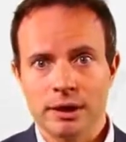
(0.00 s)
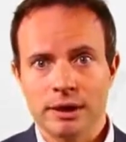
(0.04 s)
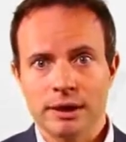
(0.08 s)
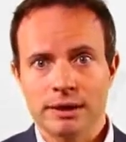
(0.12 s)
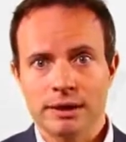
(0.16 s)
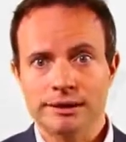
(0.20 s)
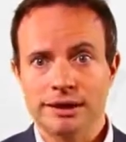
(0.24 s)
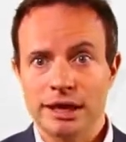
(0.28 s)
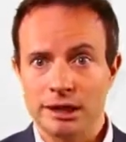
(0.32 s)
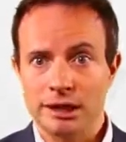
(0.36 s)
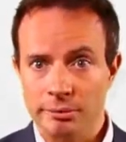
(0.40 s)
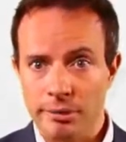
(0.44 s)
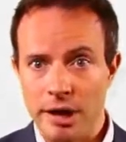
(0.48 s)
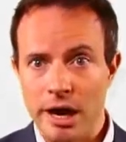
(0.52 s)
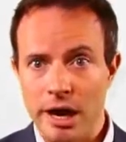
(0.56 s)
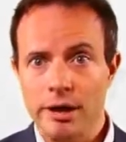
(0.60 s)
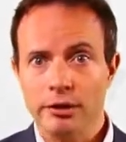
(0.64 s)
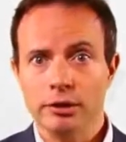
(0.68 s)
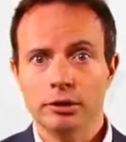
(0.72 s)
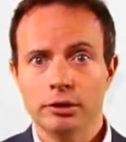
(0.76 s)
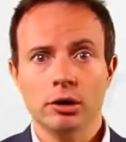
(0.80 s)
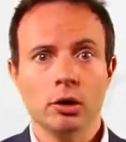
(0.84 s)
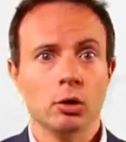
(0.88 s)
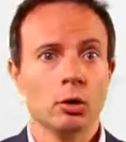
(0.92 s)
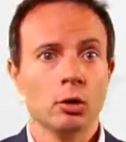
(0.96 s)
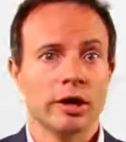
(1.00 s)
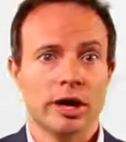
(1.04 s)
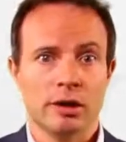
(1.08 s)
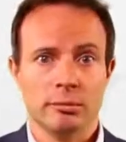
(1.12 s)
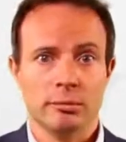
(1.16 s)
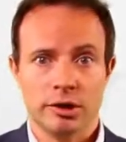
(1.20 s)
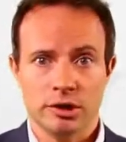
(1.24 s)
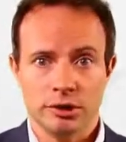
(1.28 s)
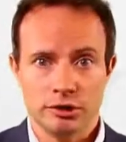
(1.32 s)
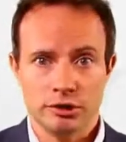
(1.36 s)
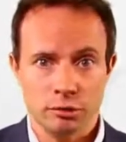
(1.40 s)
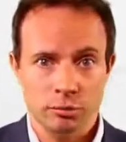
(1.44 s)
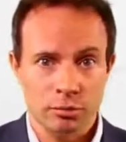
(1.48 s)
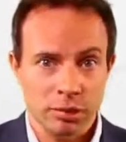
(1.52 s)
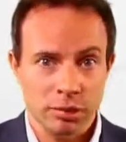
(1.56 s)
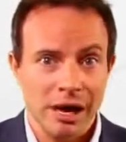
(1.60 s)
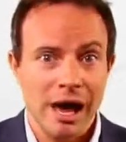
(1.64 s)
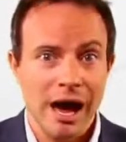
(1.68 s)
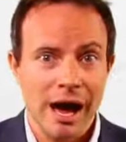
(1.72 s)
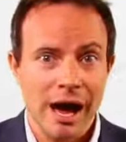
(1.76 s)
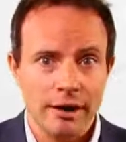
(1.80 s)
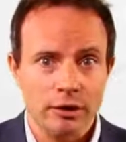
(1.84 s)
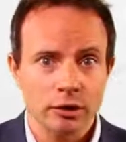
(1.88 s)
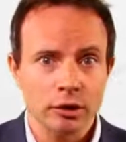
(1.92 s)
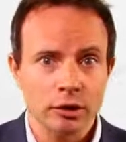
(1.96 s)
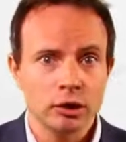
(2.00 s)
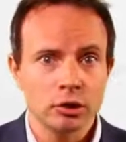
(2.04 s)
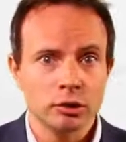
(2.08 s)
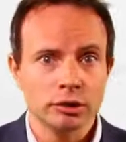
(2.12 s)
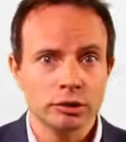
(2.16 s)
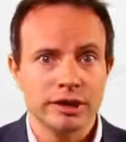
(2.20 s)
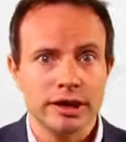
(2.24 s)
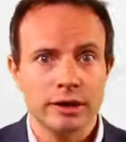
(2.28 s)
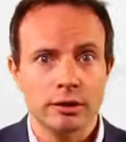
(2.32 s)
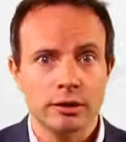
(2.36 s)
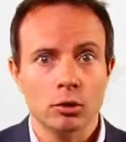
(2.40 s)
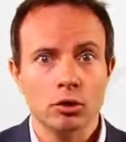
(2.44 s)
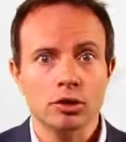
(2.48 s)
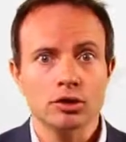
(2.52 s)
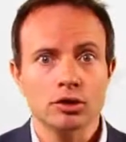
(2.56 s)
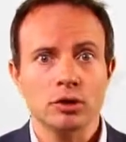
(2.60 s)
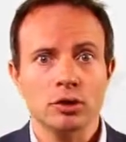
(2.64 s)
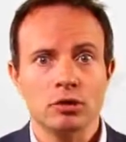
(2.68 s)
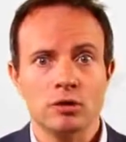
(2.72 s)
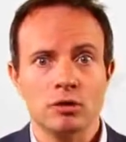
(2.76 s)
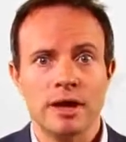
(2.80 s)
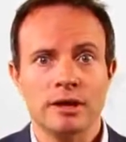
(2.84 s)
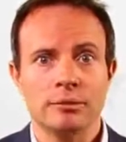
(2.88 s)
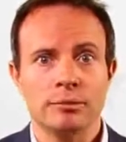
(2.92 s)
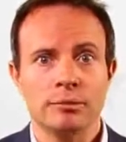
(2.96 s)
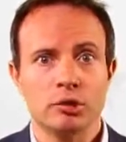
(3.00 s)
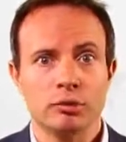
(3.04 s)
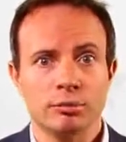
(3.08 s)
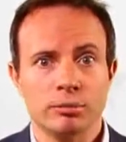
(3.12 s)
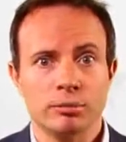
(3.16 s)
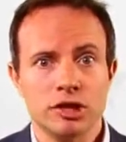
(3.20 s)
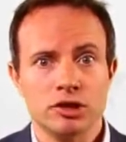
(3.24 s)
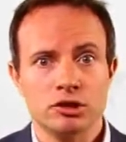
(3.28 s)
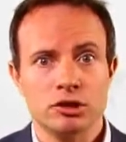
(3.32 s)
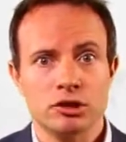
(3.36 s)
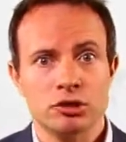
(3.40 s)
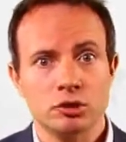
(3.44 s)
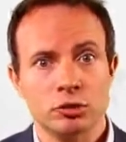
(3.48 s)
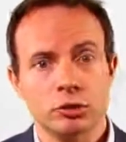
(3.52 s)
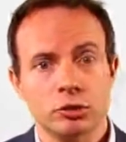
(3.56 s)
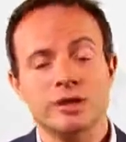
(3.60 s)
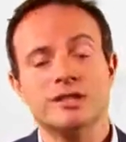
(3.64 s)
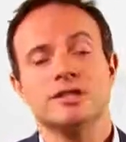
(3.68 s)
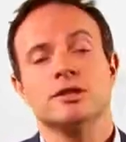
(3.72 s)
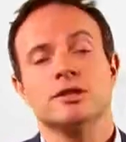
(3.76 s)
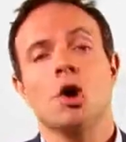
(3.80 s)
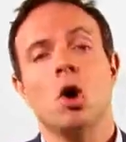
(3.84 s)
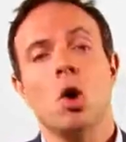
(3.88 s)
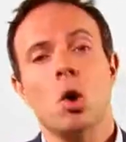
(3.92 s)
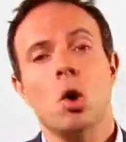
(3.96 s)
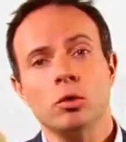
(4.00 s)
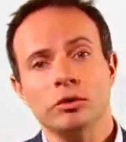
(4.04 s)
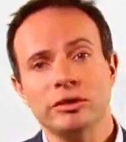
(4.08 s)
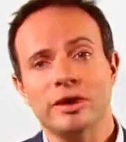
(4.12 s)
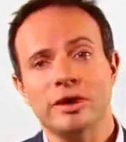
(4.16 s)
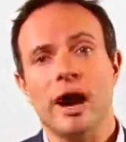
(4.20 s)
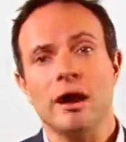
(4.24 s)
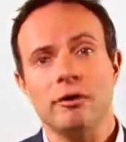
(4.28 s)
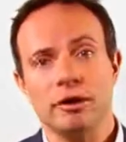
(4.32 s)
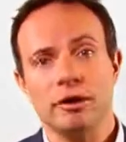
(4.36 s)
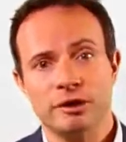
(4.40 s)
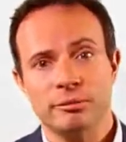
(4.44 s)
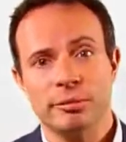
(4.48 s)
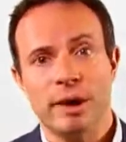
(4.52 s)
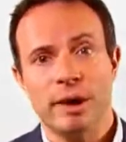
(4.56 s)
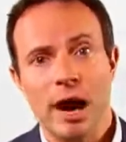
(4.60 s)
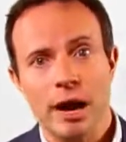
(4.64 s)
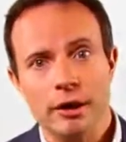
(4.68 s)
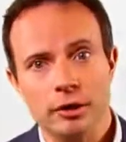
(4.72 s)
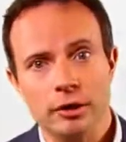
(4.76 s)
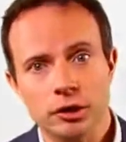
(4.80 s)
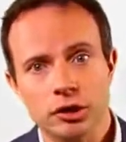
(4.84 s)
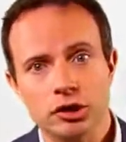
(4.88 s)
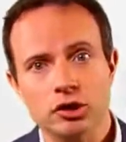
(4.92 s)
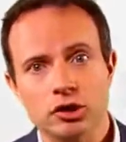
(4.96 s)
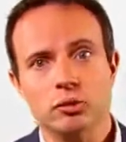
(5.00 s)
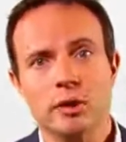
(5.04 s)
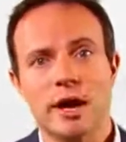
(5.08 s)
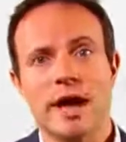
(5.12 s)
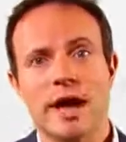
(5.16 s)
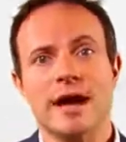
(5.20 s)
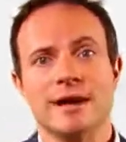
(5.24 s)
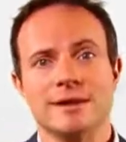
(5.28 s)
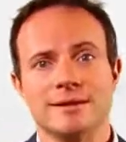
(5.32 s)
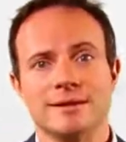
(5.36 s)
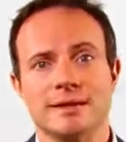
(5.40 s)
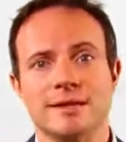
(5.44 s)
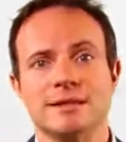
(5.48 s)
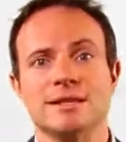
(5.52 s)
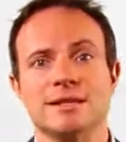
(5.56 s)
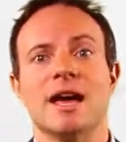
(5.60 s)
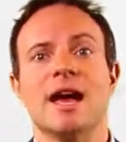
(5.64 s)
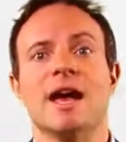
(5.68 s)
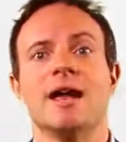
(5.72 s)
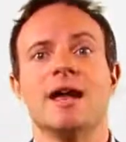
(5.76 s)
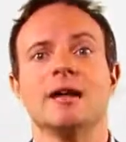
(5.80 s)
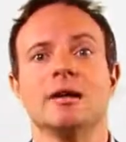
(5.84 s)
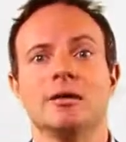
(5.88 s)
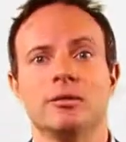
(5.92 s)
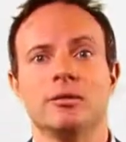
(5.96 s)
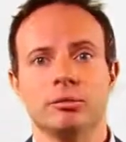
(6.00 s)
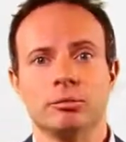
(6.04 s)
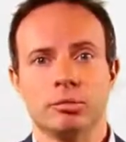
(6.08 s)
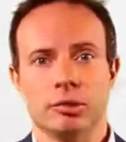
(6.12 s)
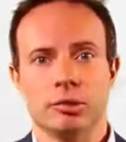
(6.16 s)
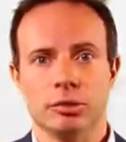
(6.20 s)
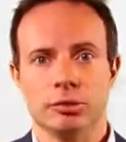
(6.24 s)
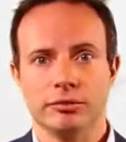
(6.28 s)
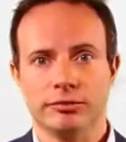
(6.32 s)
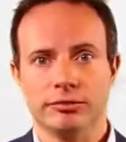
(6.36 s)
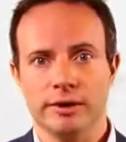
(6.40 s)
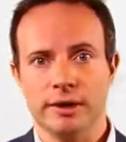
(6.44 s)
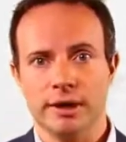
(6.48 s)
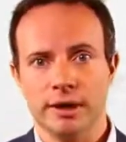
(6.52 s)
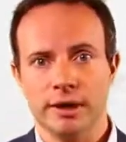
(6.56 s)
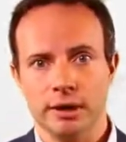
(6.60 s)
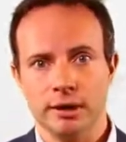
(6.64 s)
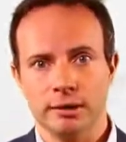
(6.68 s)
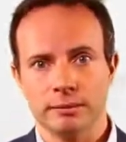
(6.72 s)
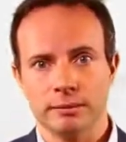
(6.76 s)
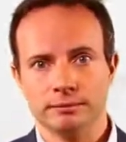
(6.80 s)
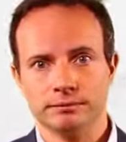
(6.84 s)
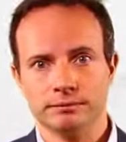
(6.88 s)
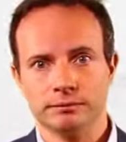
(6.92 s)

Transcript: That buyer, who can be a supplier, could then also grant permission to its own direct buyers to access his profile.